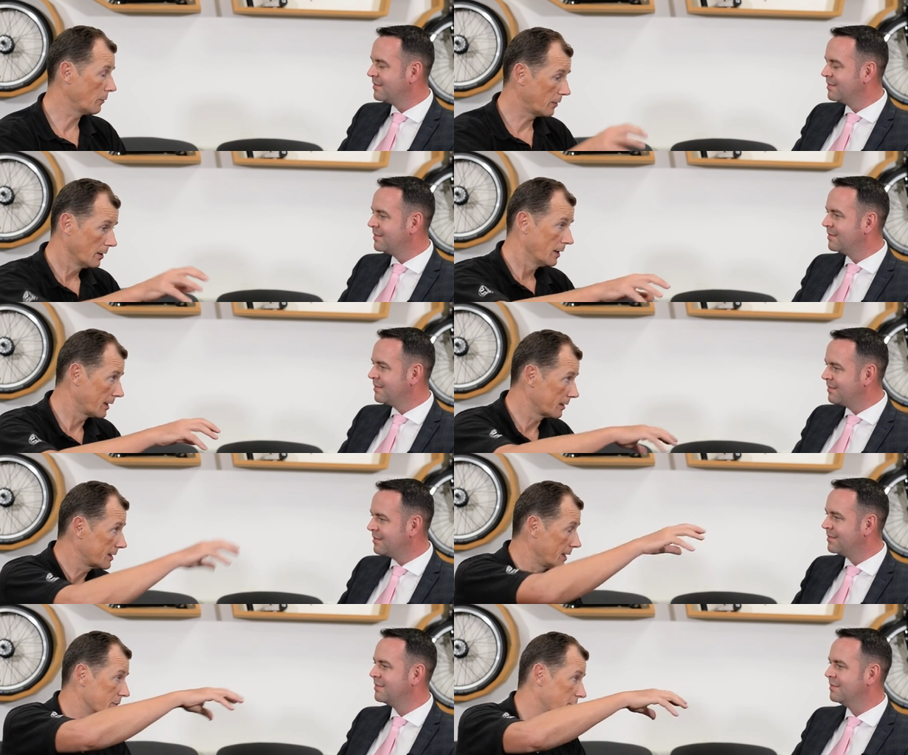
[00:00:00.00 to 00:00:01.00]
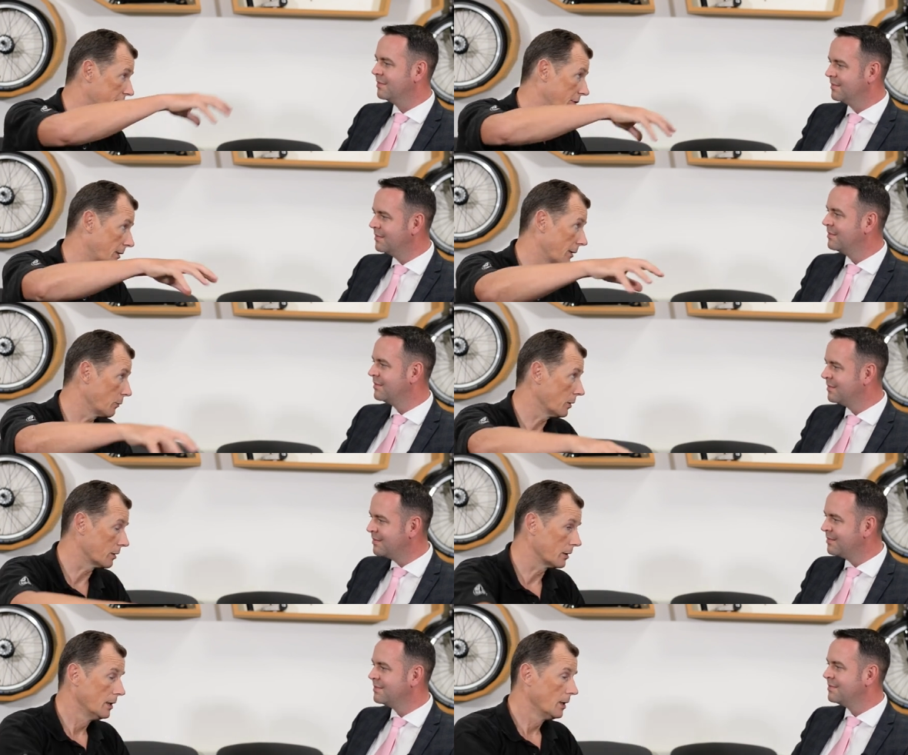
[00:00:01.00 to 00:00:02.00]
Speaker 1: with little teams dotted around the
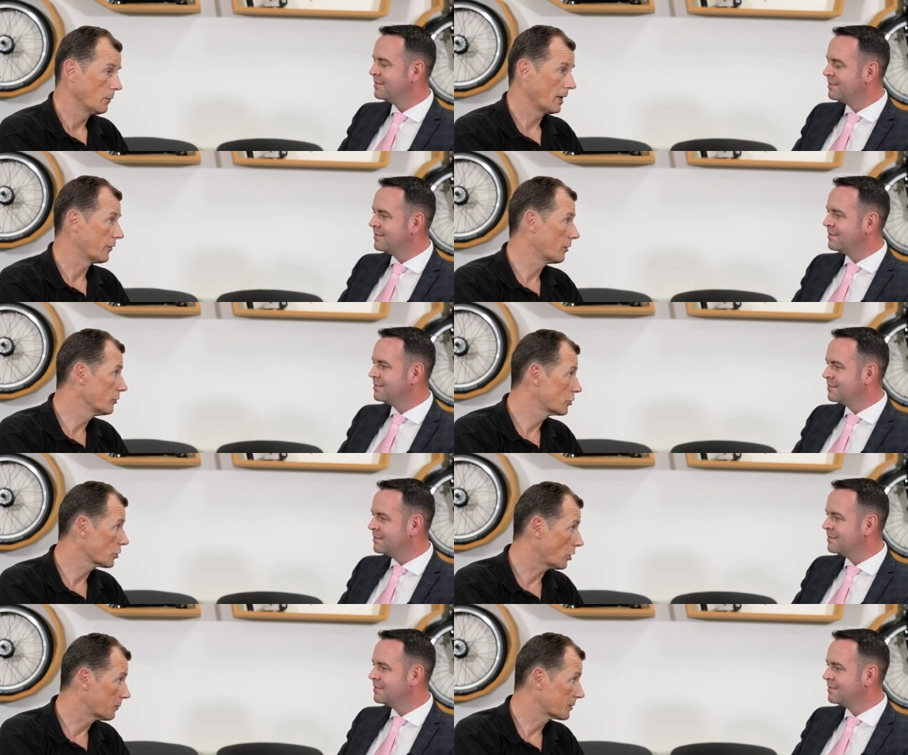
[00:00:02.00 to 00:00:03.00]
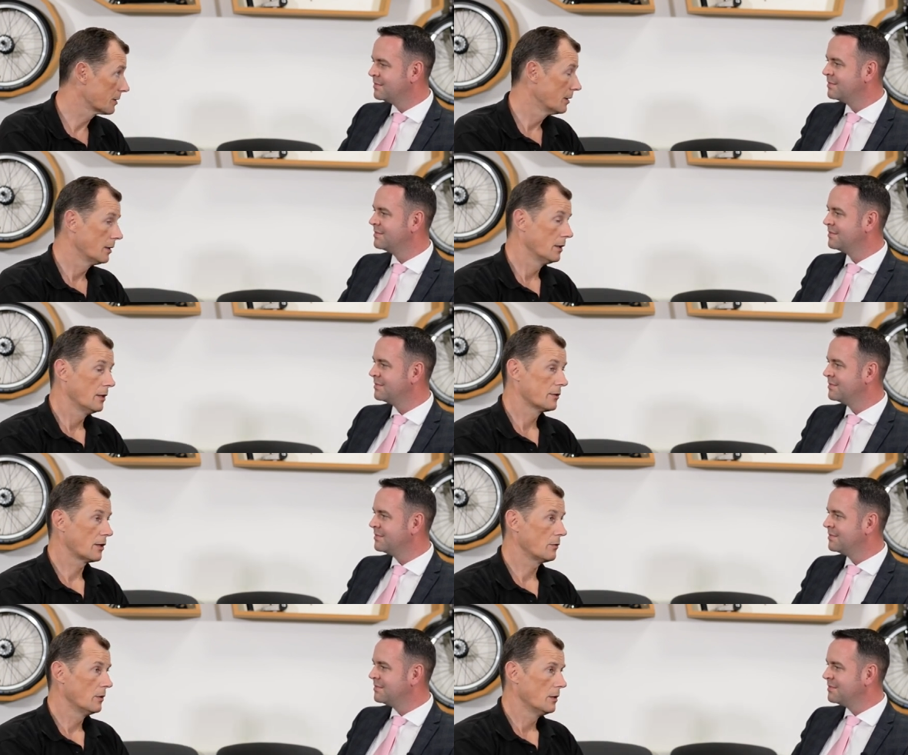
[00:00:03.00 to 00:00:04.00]
world. We have our own shops.
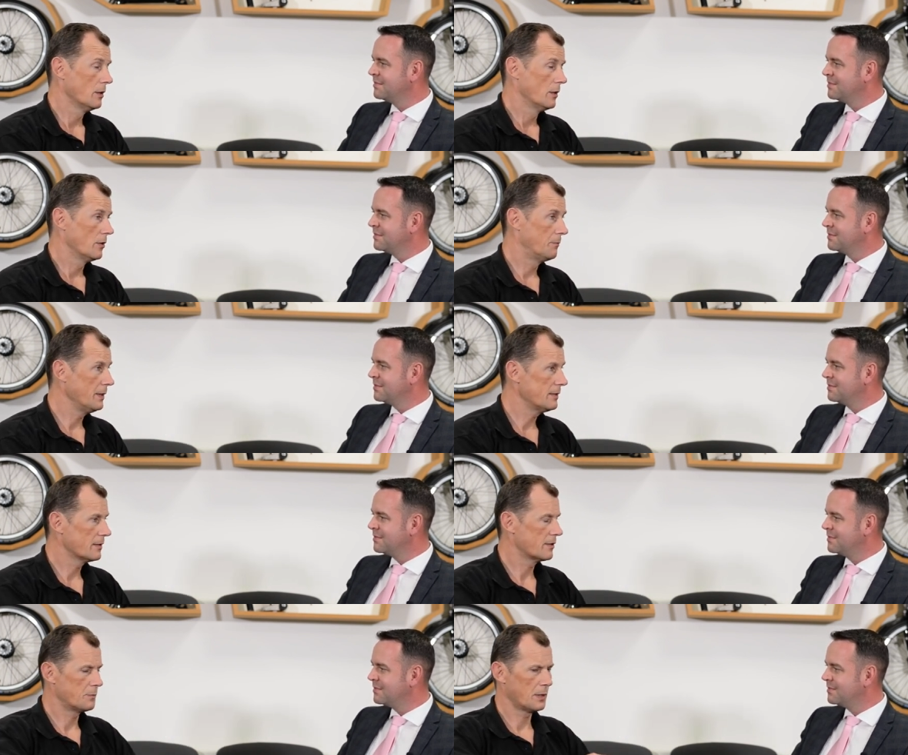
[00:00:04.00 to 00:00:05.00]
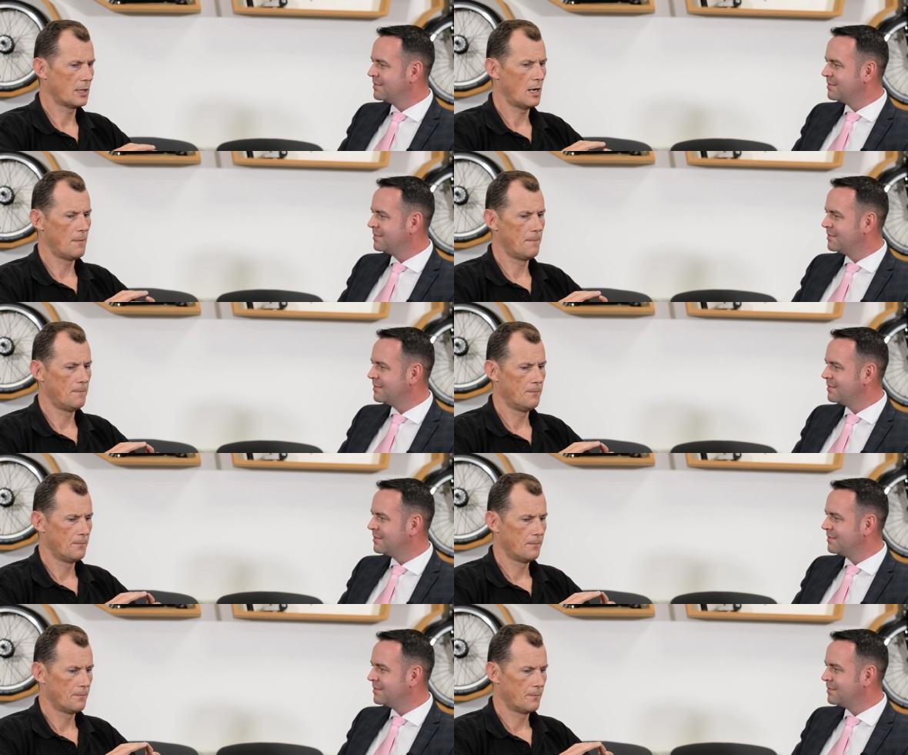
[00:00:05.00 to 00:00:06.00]
So the business has become
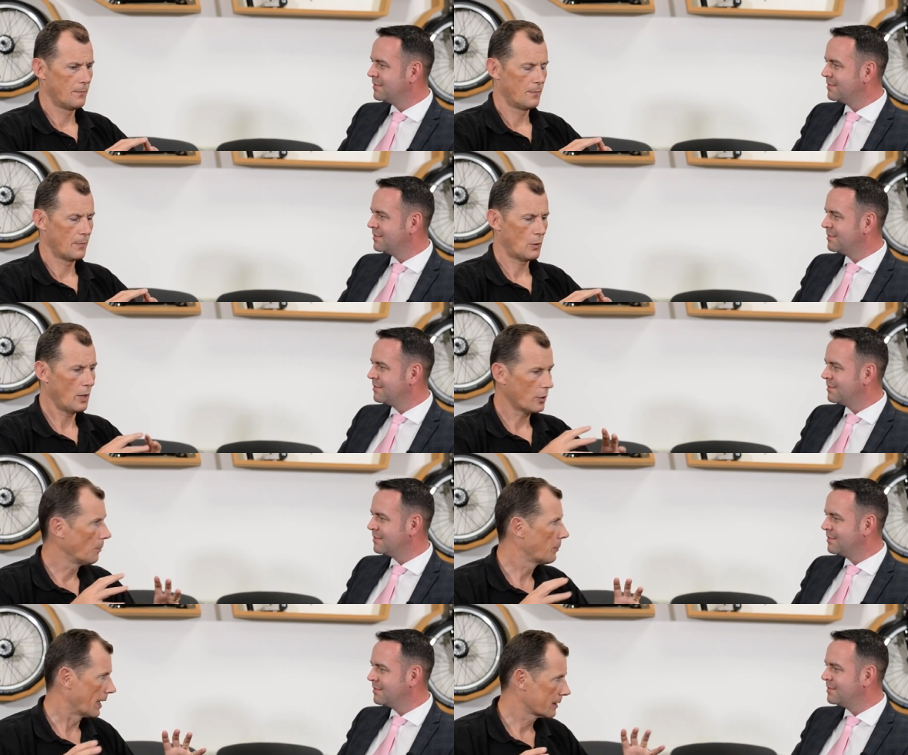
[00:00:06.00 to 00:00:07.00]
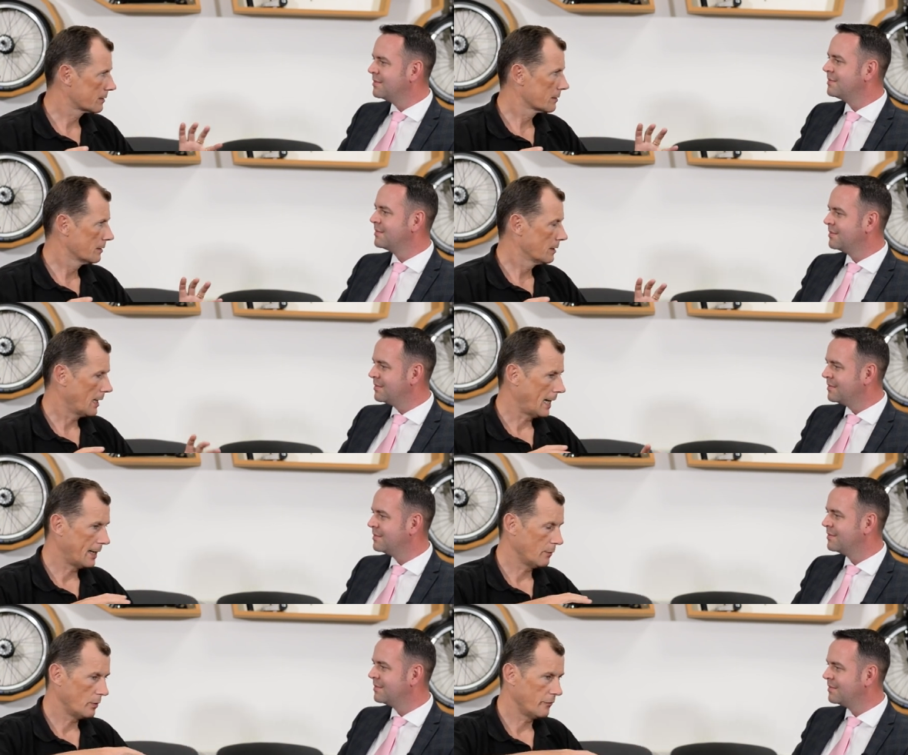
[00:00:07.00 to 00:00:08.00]
quite complex
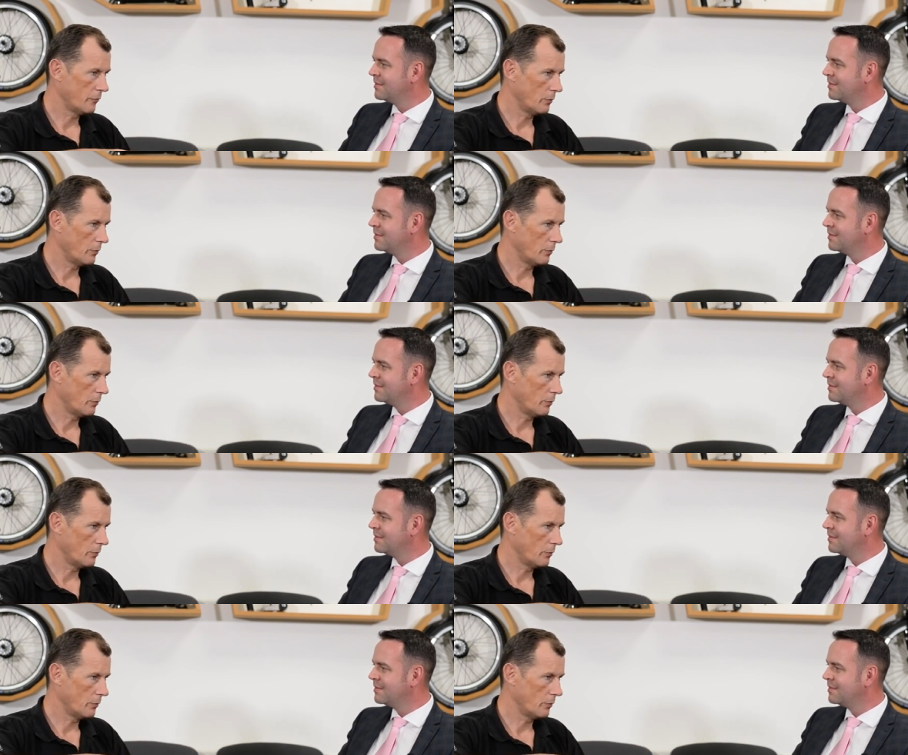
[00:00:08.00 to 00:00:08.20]
and we've,